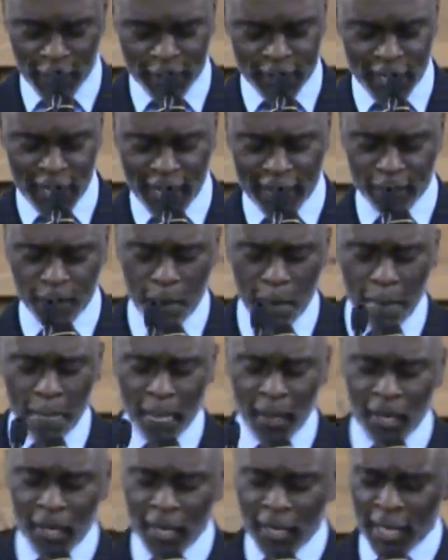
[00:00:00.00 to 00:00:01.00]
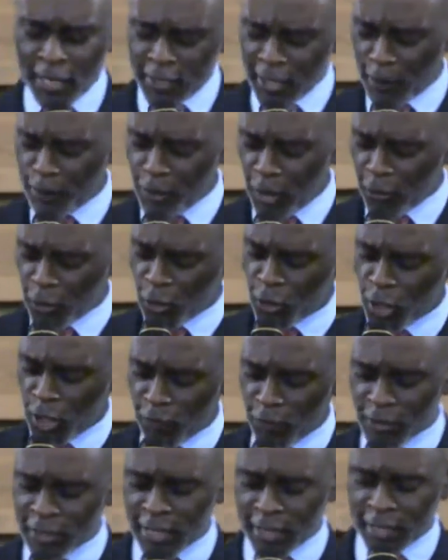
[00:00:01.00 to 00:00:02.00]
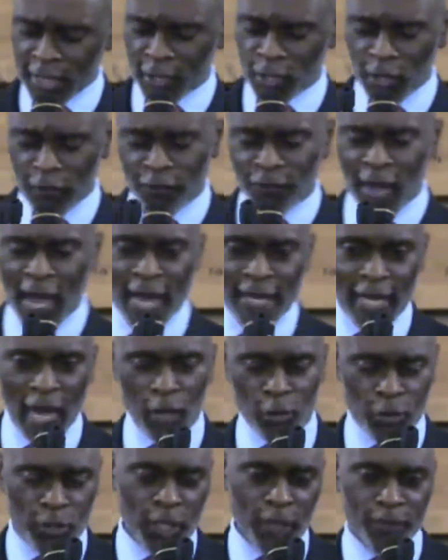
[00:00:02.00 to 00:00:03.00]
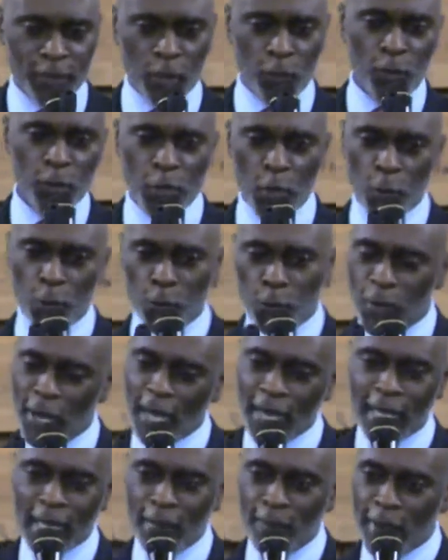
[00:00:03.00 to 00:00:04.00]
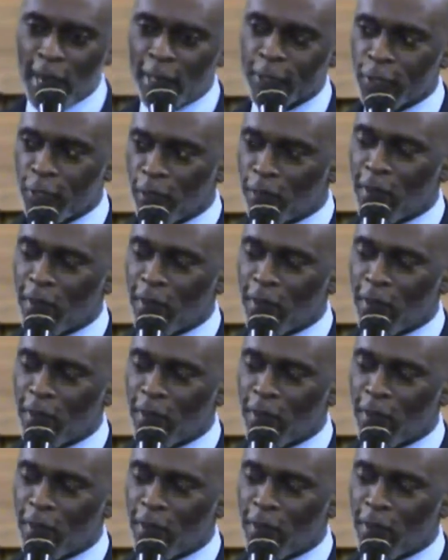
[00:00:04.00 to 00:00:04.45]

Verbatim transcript: said he said, Brother Shivers, he said, you'll find out something. When you really make your